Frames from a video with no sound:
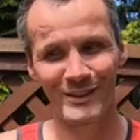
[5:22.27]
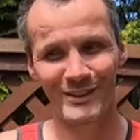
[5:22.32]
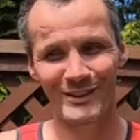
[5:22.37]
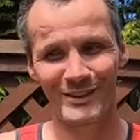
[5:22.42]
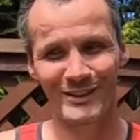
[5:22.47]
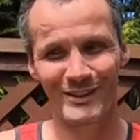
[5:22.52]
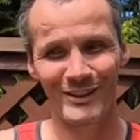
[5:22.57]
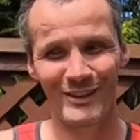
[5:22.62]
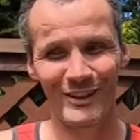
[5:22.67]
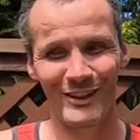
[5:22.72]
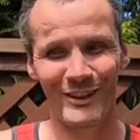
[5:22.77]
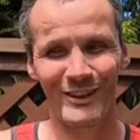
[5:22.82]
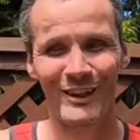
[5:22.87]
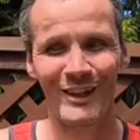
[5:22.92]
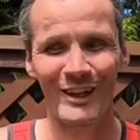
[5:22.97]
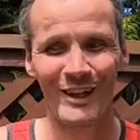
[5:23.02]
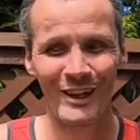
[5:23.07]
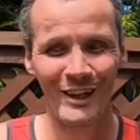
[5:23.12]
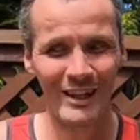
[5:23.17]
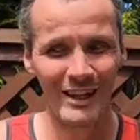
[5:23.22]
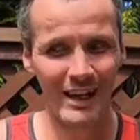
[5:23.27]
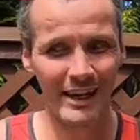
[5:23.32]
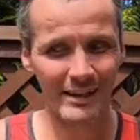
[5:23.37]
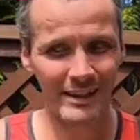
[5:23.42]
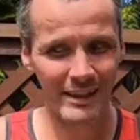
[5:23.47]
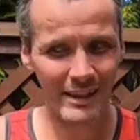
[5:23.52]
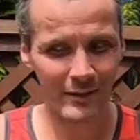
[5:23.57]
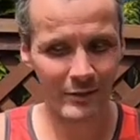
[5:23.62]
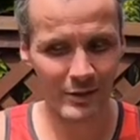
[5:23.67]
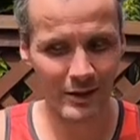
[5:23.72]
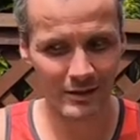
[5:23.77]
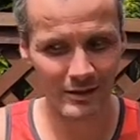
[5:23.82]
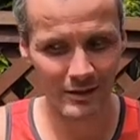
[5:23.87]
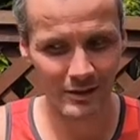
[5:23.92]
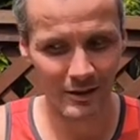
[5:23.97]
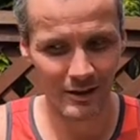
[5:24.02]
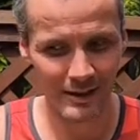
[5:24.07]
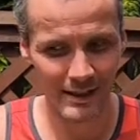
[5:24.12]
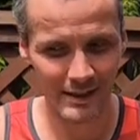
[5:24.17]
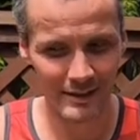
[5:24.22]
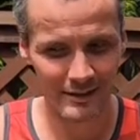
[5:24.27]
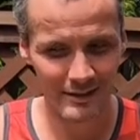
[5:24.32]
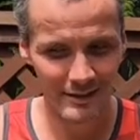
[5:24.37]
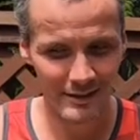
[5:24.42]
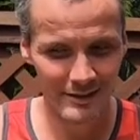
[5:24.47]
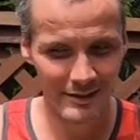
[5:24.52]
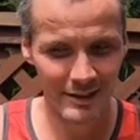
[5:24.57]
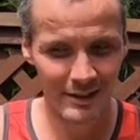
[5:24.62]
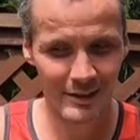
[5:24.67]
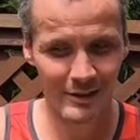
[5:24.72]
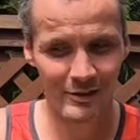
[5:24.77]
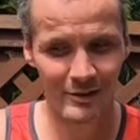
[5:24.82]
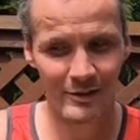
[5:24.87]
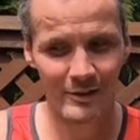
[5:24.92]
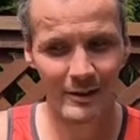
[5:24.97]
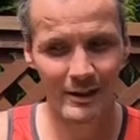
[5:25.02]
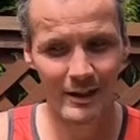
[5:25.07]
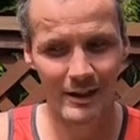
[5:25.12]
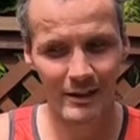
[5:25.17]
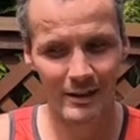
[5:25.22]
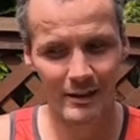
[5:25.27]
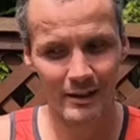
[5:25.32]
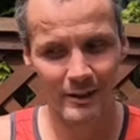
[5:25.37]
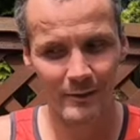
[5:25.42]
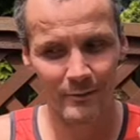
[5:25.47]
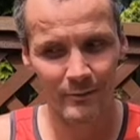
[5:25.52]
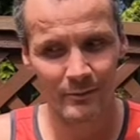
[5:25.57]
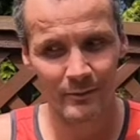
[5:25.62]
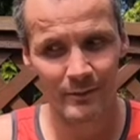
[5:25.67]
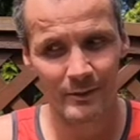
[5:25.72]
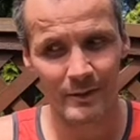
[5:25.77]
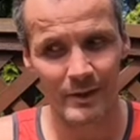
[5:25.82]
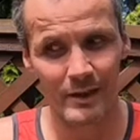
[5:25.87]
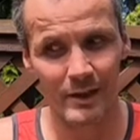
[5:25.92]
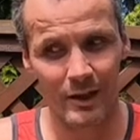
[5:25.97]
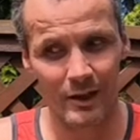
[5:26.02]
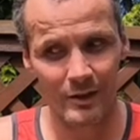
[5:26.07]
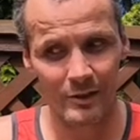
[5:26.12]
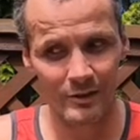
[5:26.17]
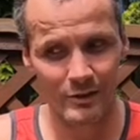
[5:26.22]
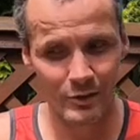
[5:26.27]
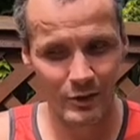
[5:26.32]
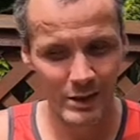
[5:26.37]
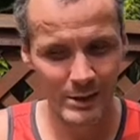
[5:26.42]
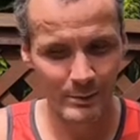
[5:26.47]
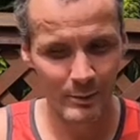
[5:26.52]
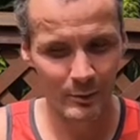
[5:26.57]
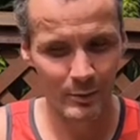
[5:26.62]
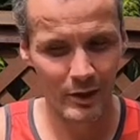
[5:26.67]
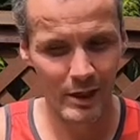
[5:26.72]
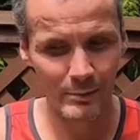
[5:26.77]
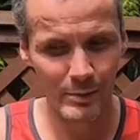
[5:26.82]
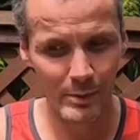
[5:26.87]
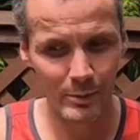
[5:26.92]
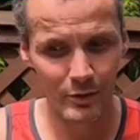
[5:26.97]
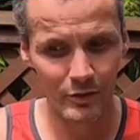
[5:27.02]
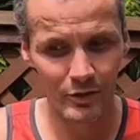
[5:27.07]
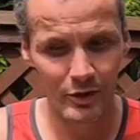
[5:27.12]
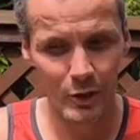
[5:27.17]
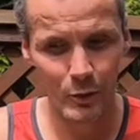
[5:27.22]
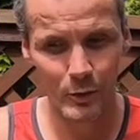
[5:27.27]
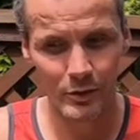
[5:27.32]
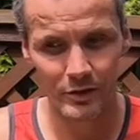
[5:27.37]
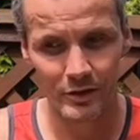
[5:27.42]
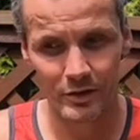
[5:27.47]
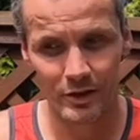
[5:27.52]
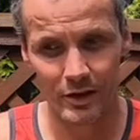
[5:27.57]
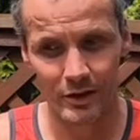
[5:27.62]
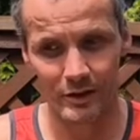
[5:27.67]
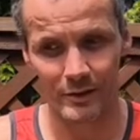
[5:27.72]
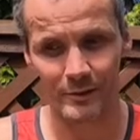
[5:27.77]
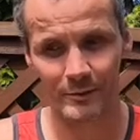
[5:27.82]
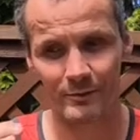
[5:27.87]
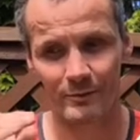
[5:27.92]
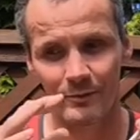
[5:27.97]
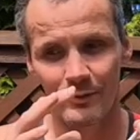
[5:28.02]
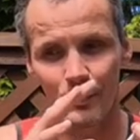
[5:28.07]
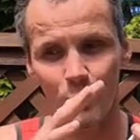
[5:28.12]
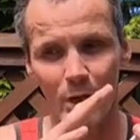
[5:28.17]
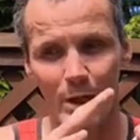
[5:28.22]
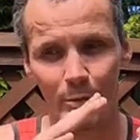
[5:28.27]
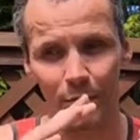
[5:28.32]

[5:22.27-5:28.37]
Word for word: so I think I've got the long end of the stick here. Uh, yeah, trust me, blind people know when they're done wiping.